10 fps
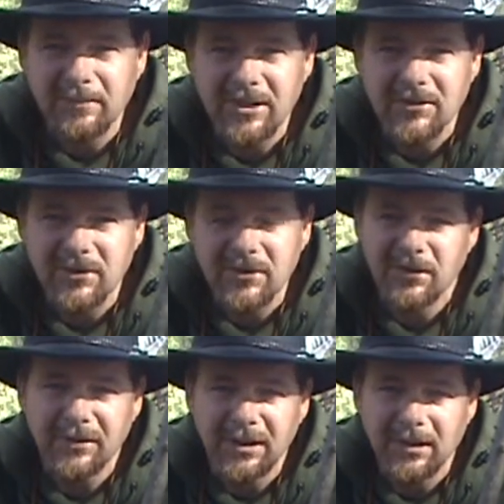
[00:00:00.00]
basics, you
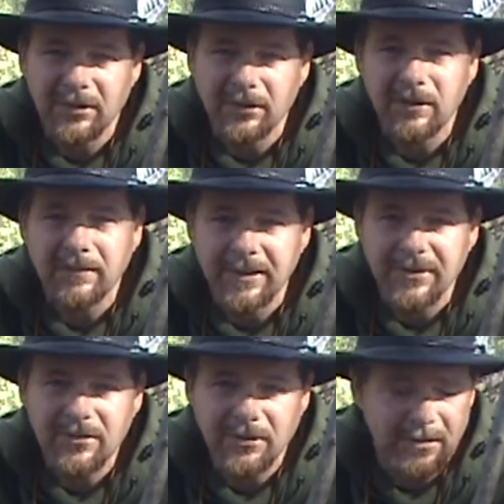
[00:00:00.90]
don't need all the
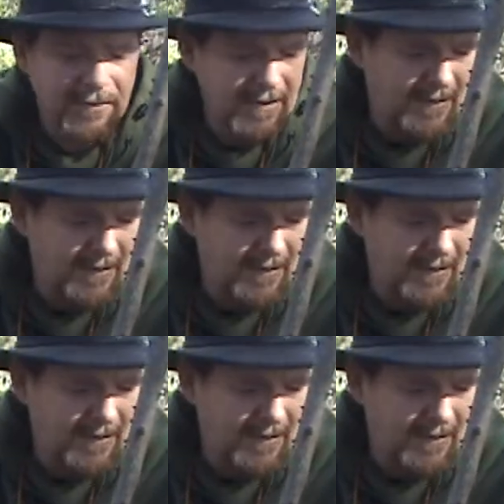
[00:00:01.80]
equipment. So